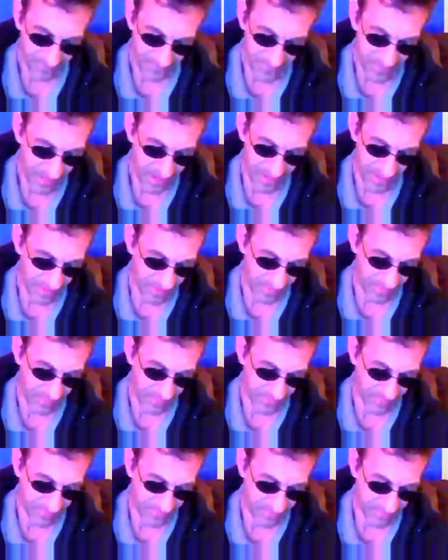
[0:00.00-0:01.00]
Nah.
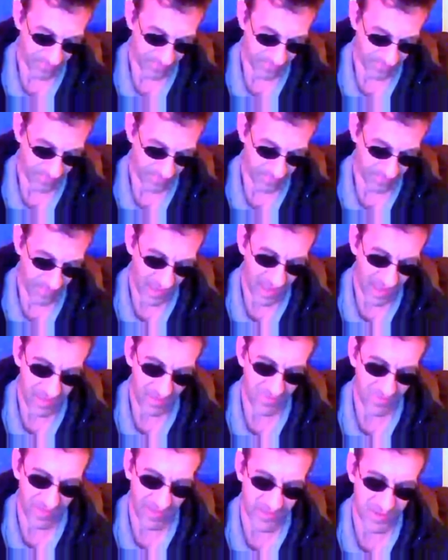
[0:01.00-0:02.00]
I
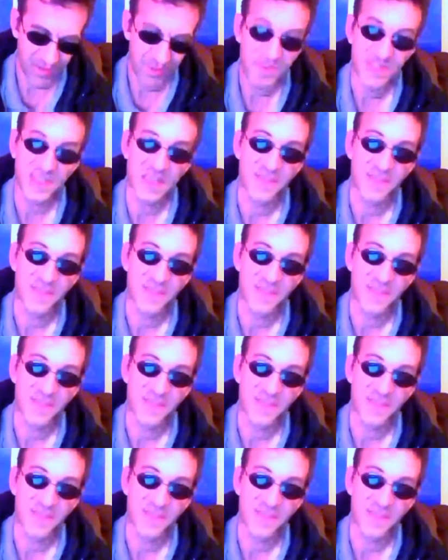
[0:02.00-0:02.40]
don't think she was